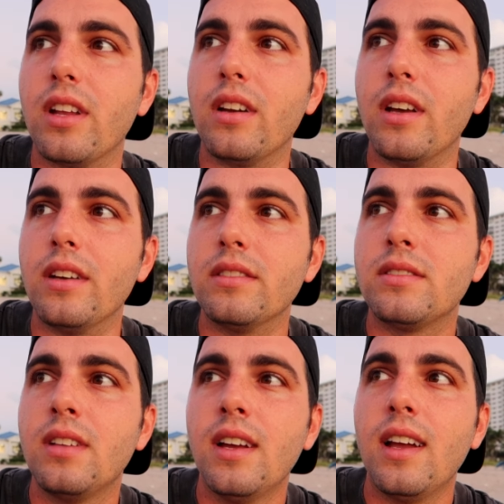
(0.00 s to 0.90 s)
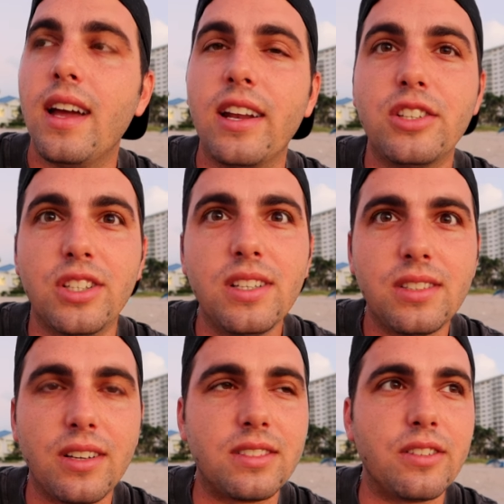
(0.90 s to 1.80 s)
really nice. And I just
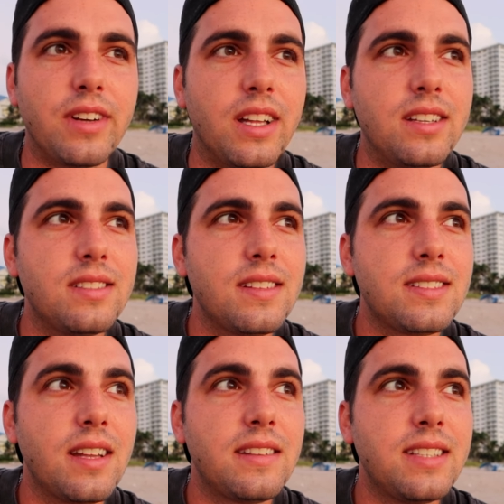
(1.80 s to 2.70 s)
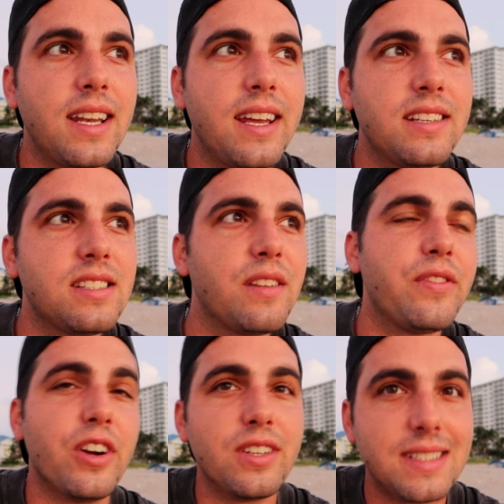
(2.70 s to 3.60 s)
also realized this, today is the
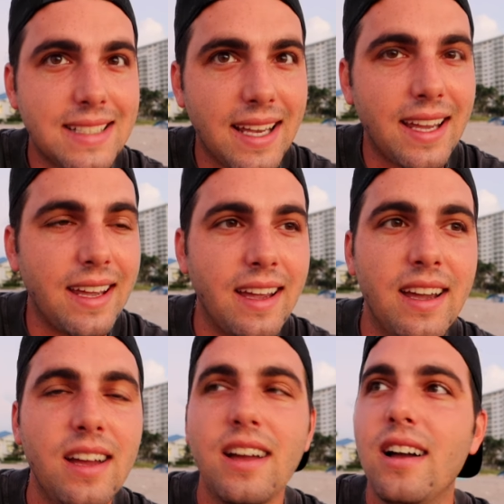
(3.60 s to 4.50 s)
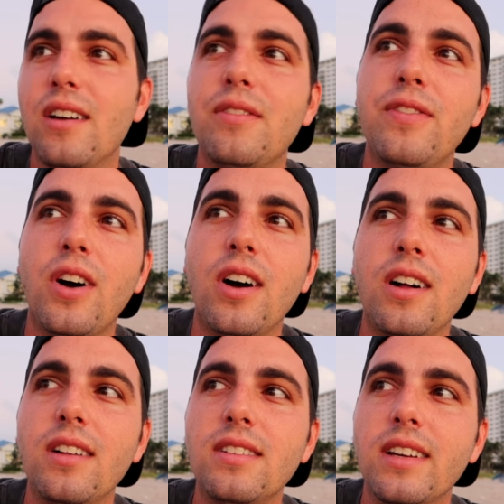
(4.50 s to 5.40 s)
first day of
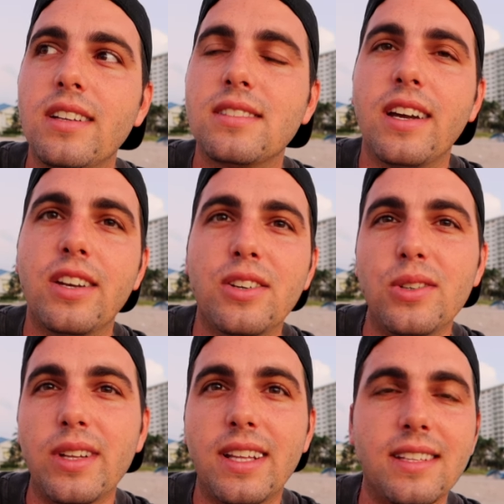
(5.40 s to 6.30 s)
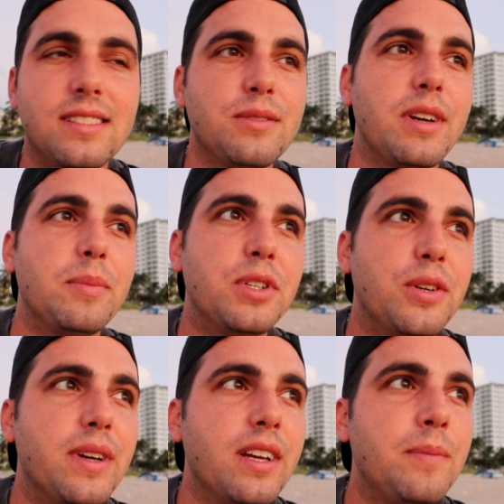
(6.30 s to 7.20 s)
fall and it's kind of cool like this is what I'm
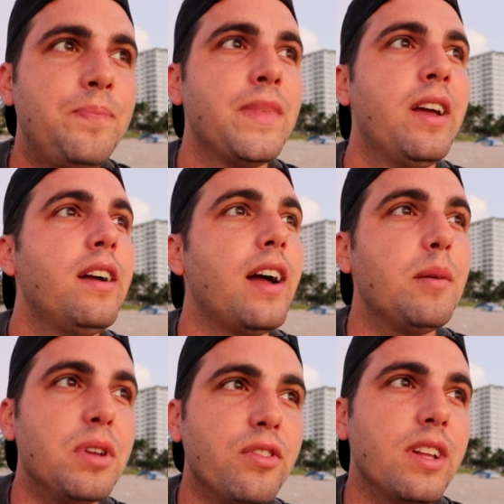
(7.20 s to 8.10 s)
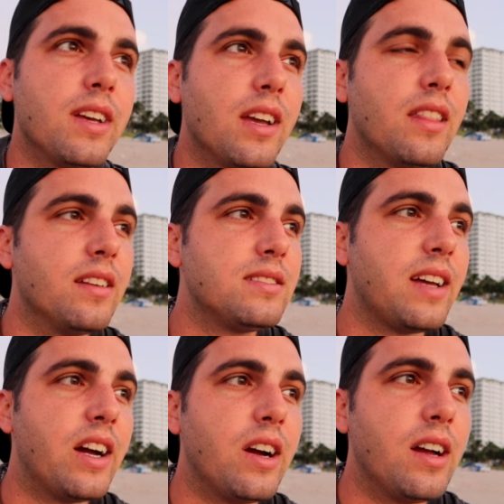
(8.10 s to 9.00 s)
doing. I've been really in this
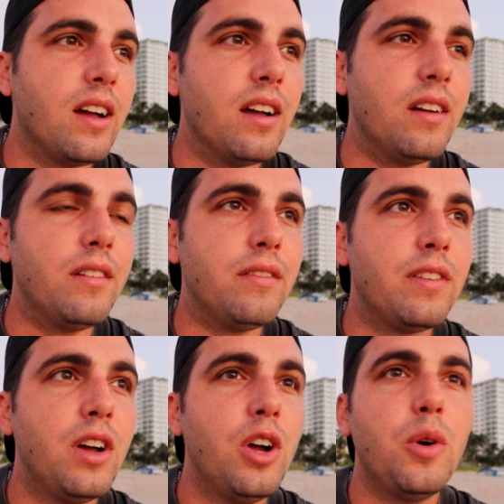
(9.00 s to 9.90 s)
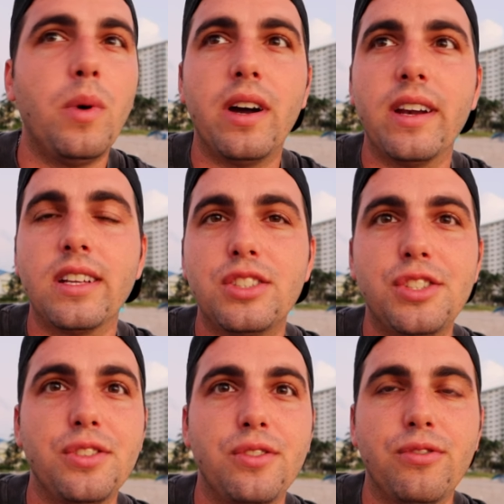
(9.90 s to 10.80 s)
era of wanting
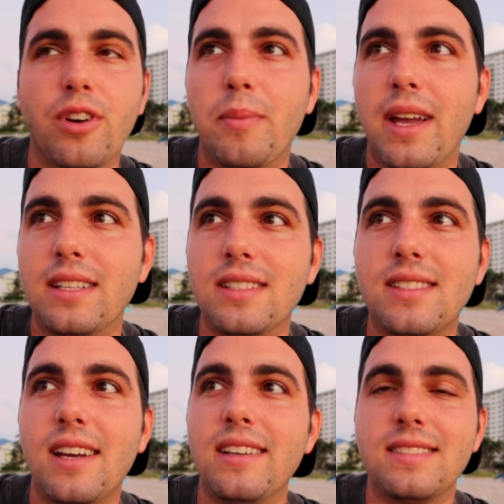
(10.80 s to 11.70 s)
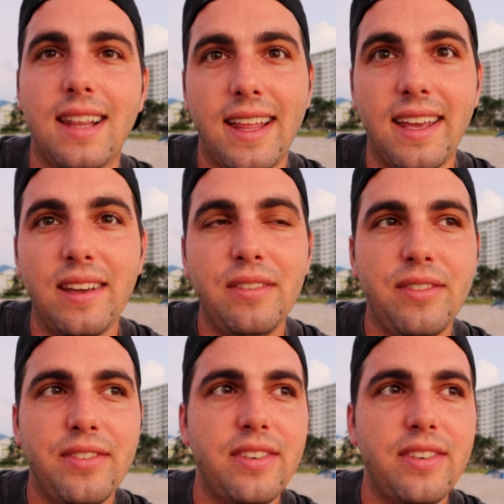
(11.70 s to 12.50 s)
to romanticize life